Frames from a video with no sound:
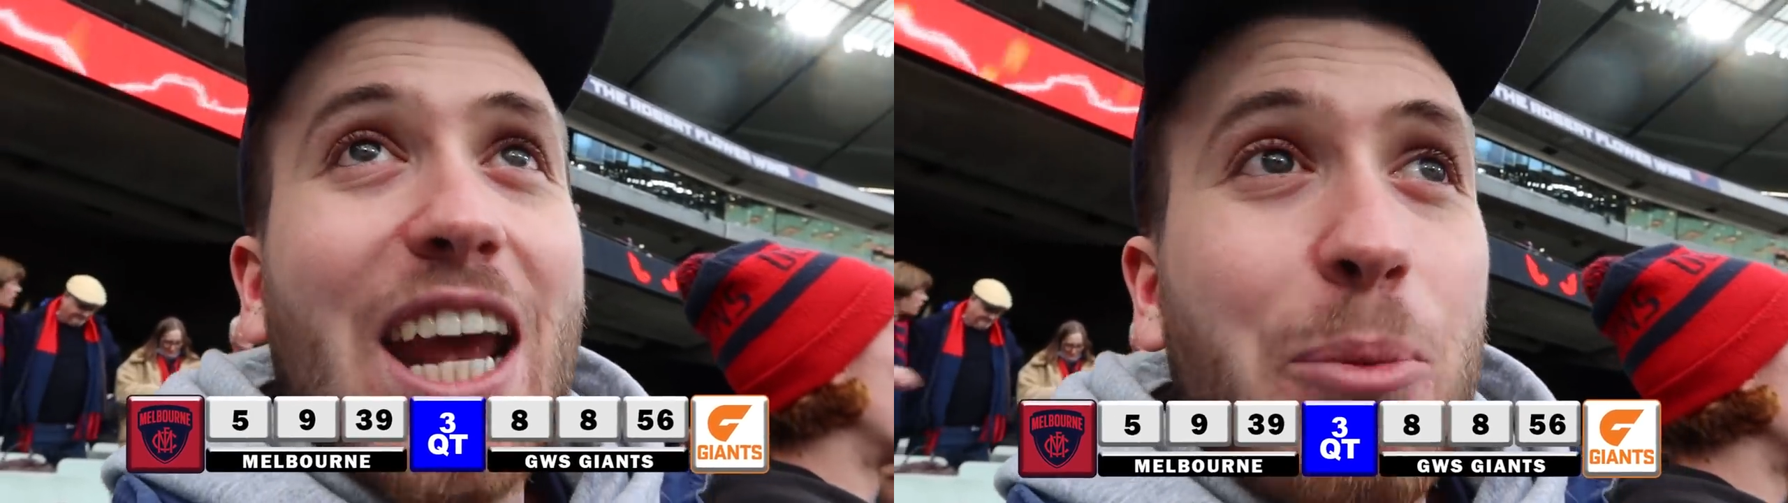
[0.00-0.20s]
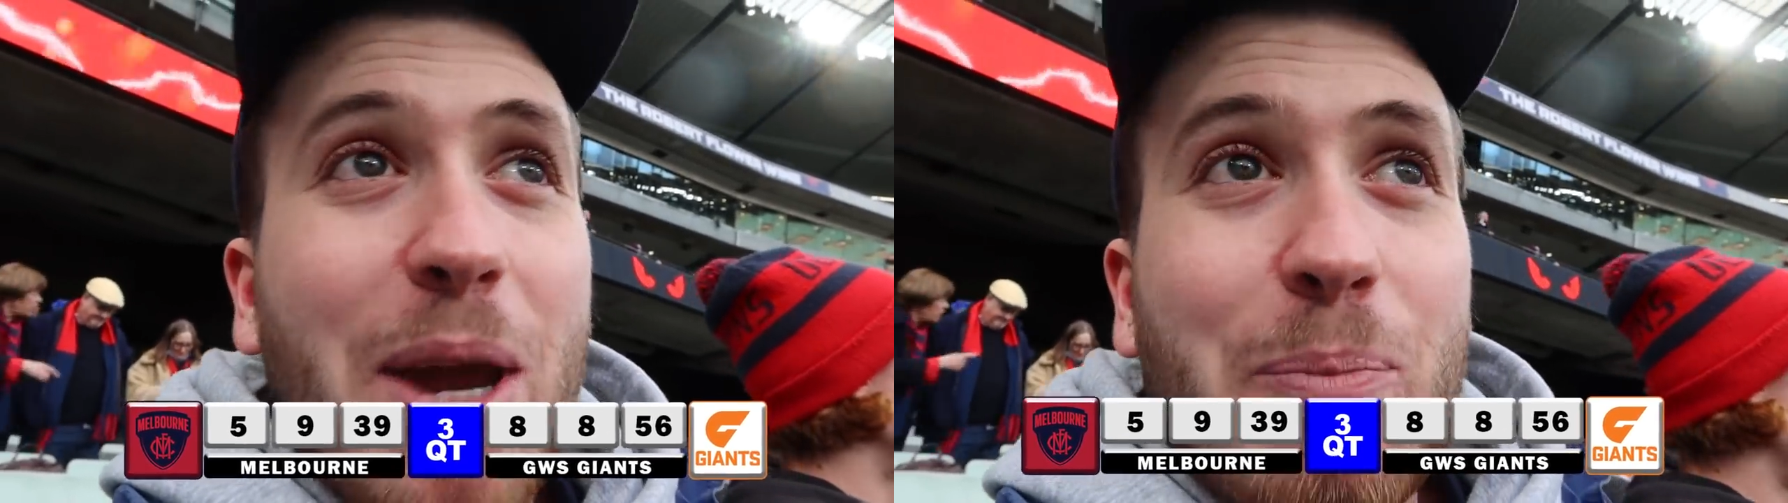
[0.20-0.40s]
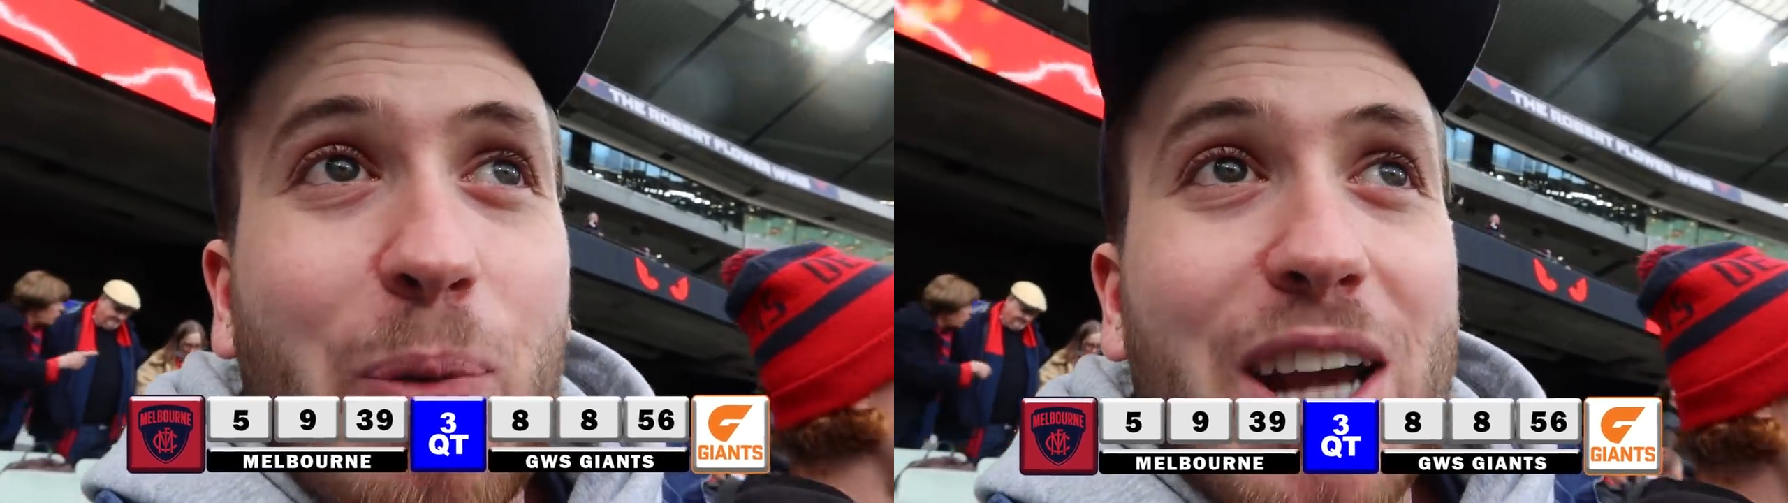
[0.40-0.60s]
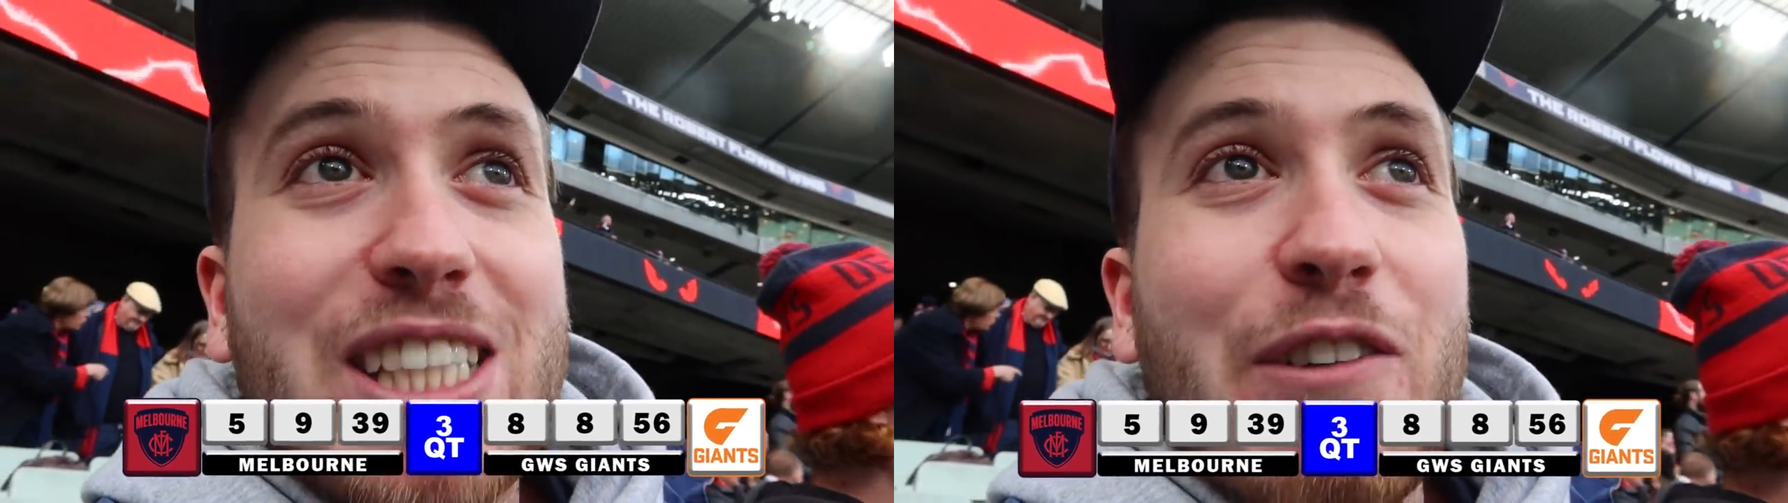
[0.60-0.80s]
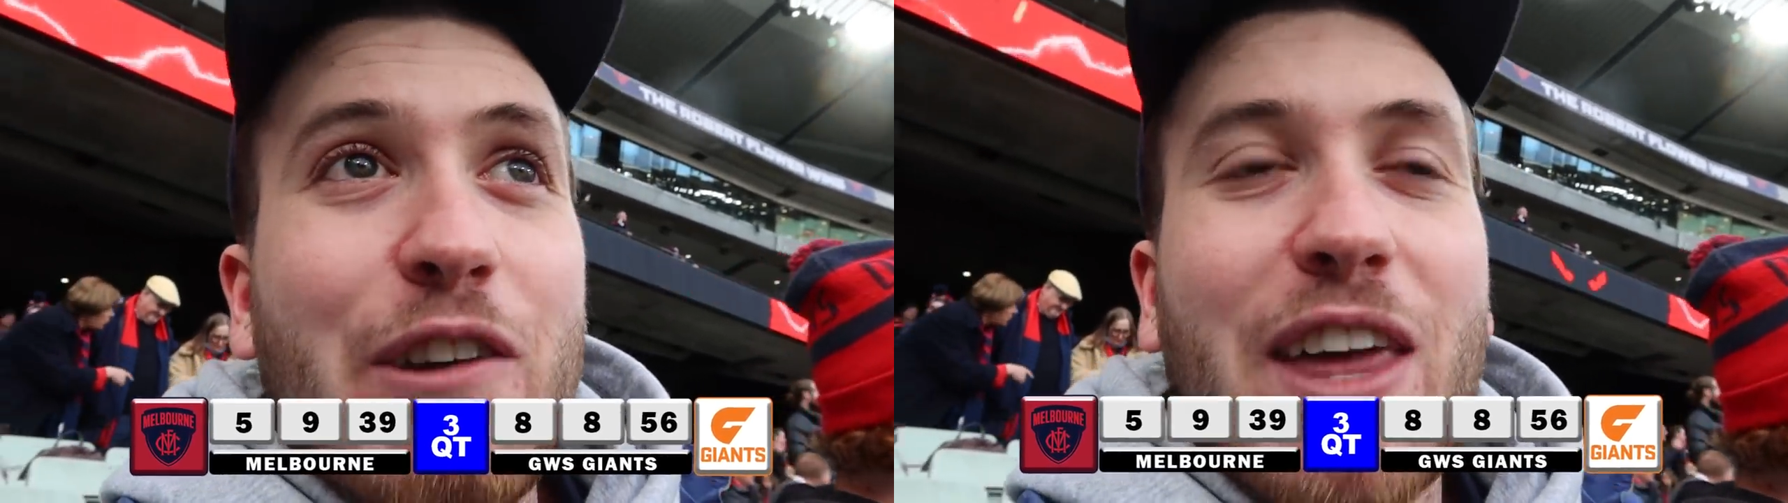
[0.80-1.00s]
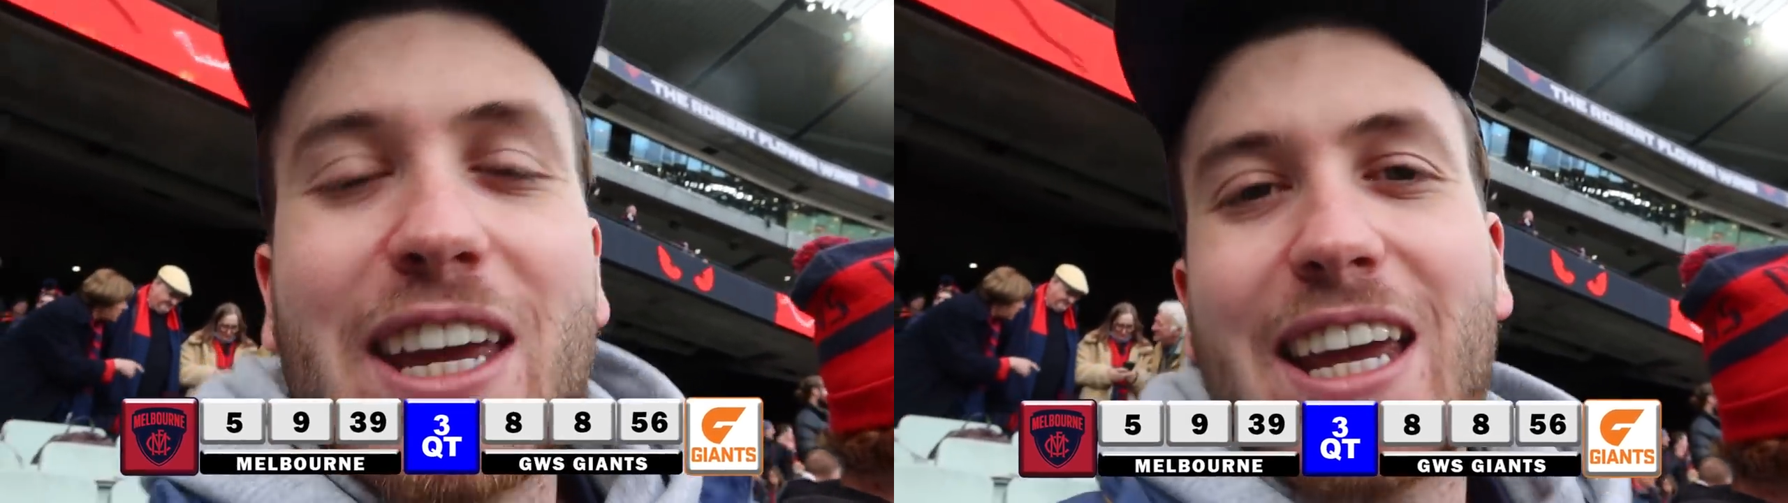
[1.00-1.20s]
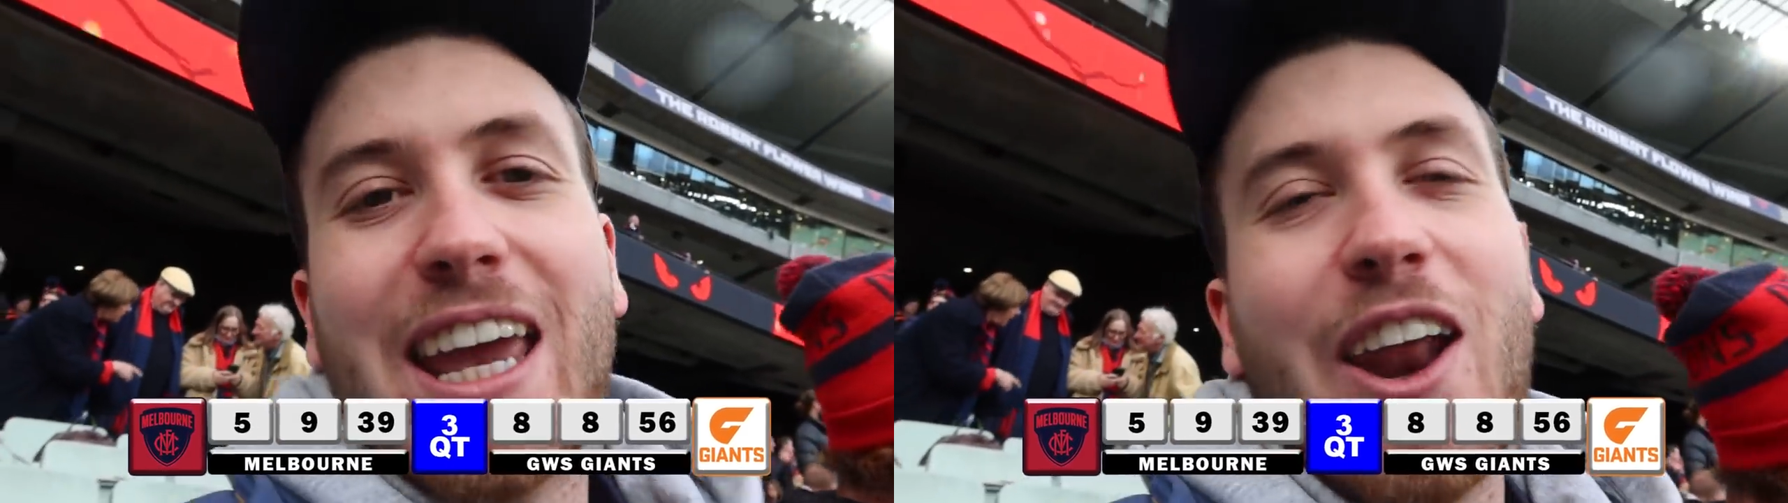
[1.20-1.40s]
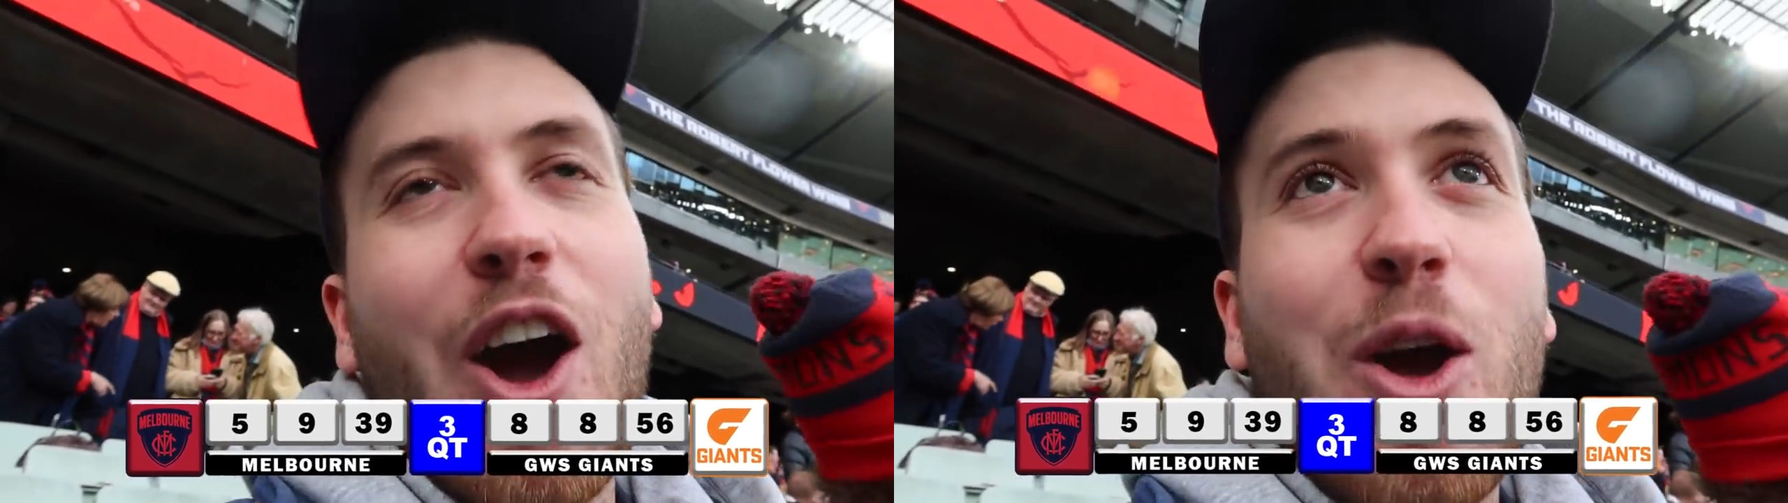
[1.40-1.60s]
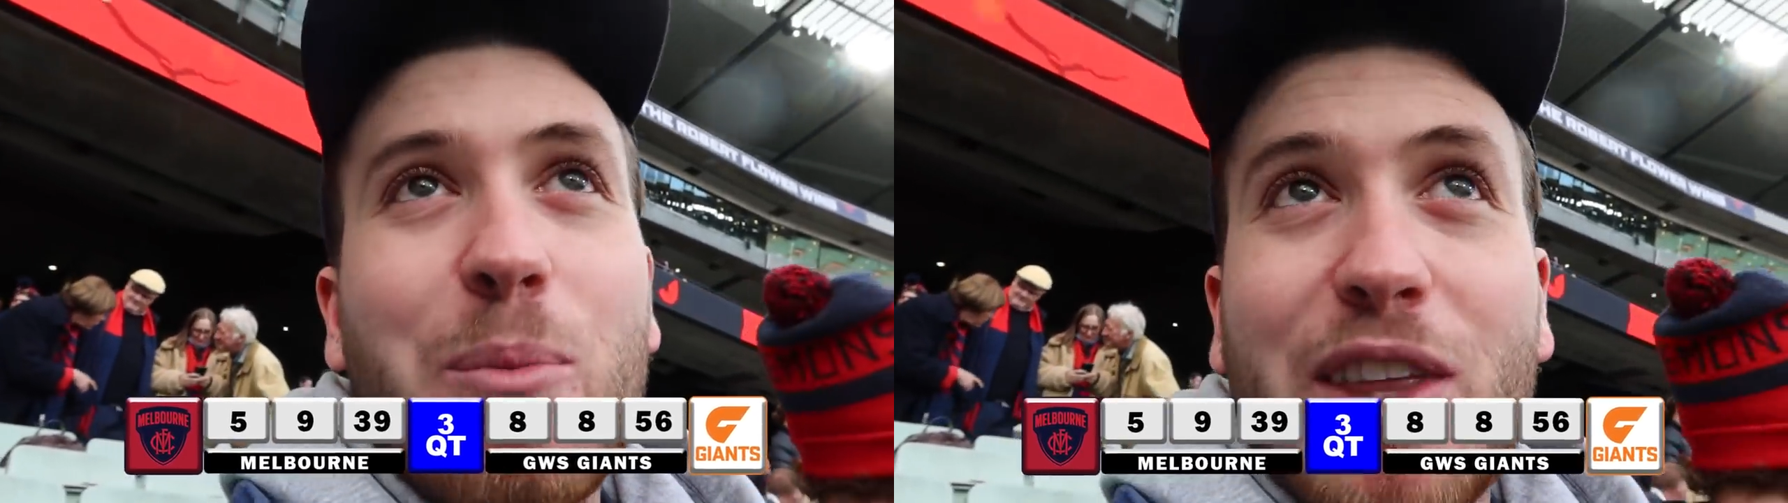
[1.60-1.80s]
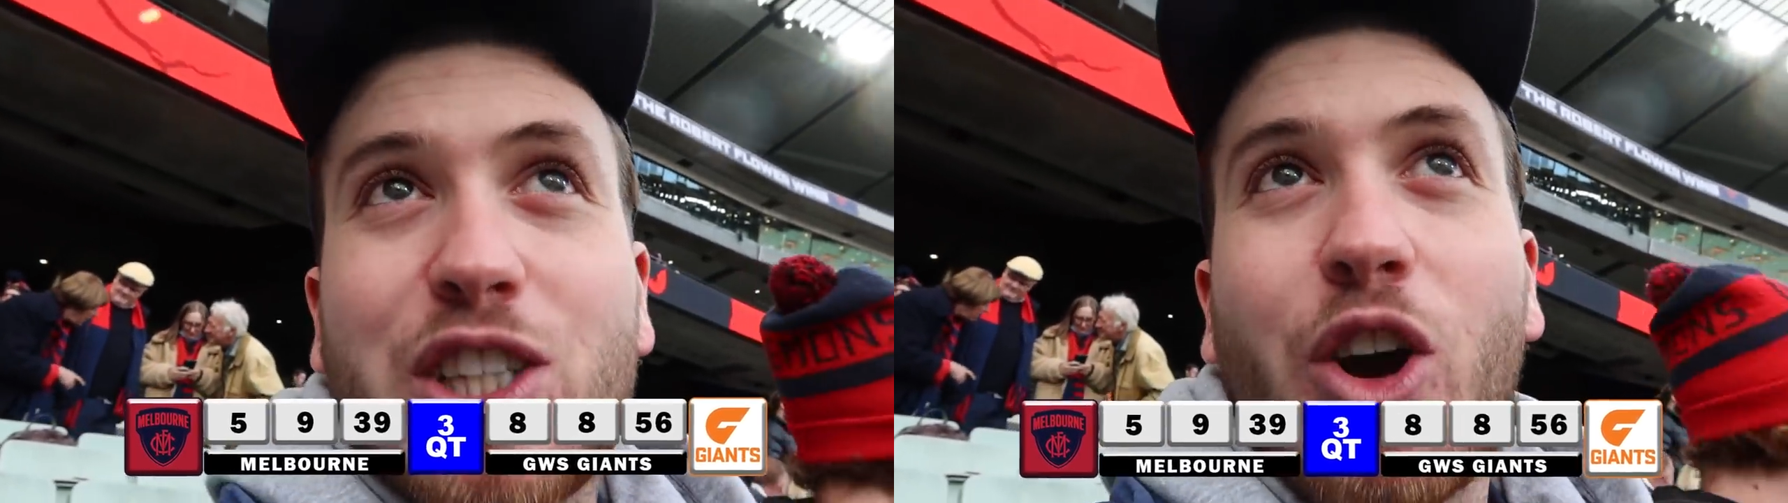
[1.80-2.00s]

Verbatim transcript: It'll be impressive if they can get home, but the